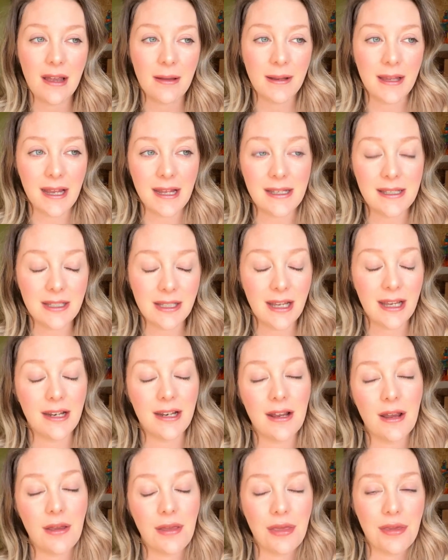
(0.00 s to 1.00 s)
kids can
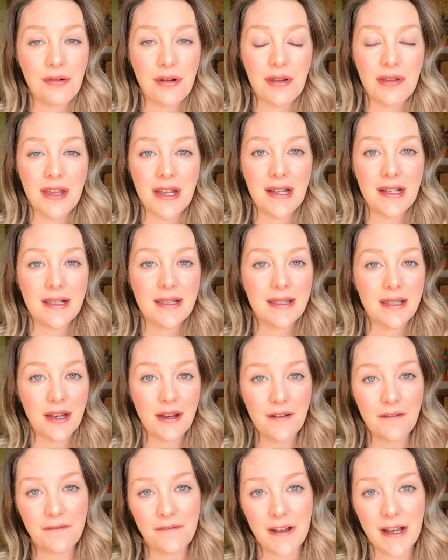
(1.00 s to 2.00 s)
go through things
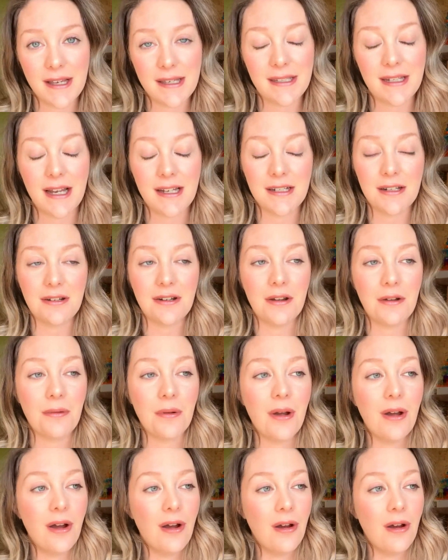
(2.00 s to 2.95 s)
so fast. I don't know